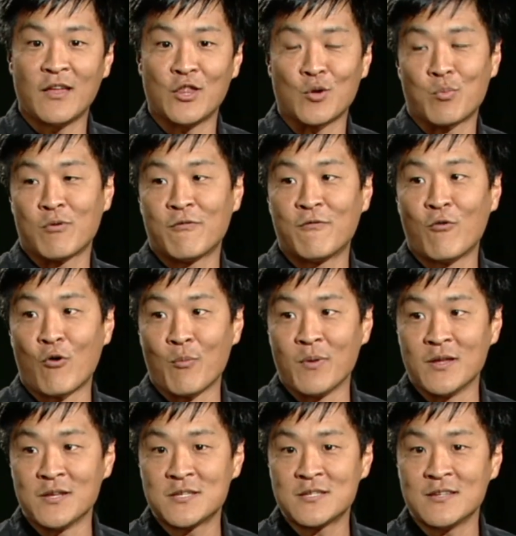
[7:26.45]
their
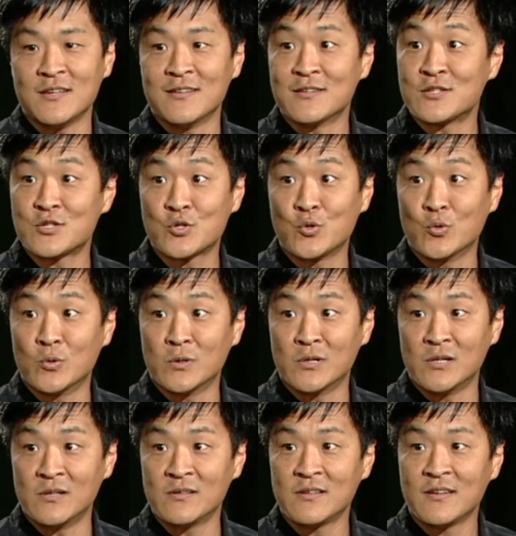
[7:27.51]
performance in
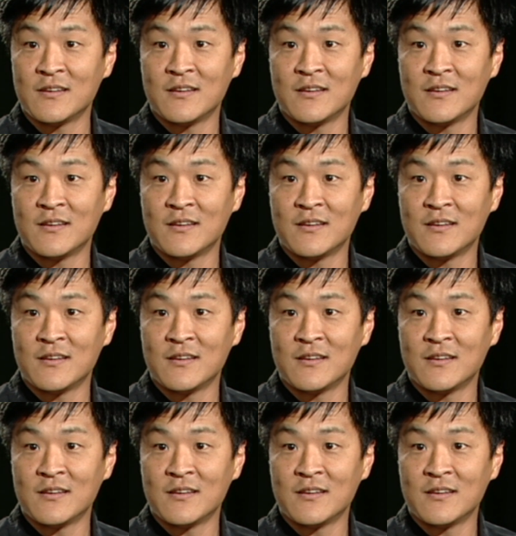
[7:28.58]
school,